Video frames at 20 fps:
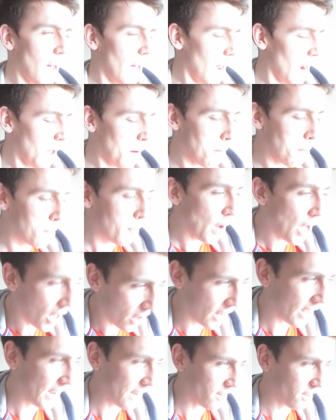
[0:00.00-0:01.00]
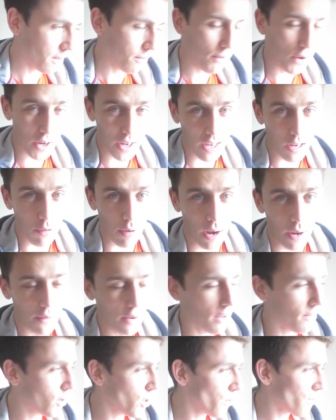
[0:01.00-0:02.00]
I'm burning it to the fucking ground.
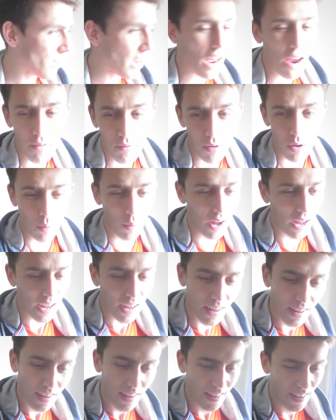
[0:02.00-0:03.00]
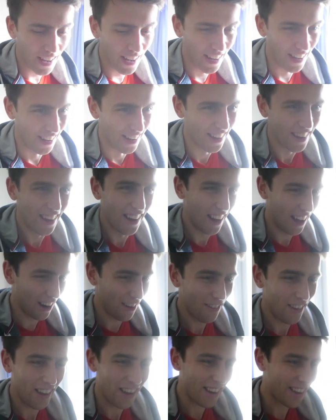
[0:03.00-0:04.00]
They've used it everywhere. And
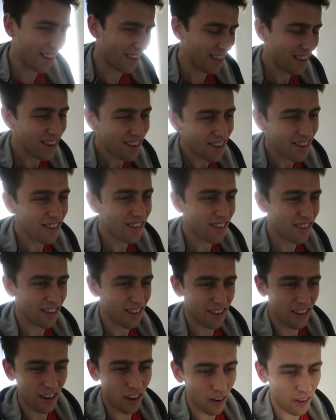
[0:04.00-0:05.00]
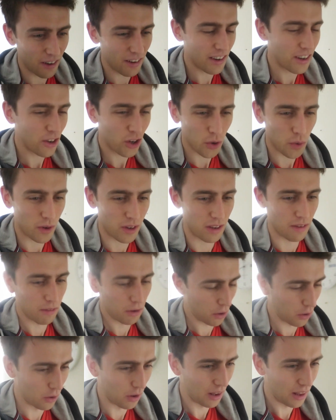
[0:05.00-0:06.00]
I'm like, this is not intuitive
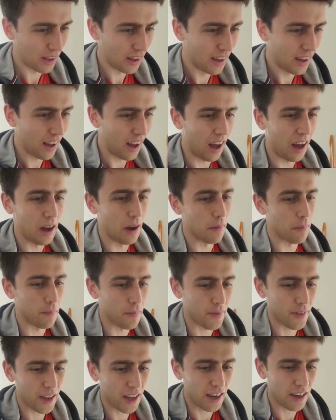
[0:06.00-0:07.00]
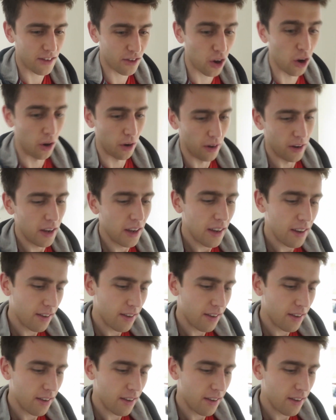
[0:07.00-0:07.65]
at all. It's gone.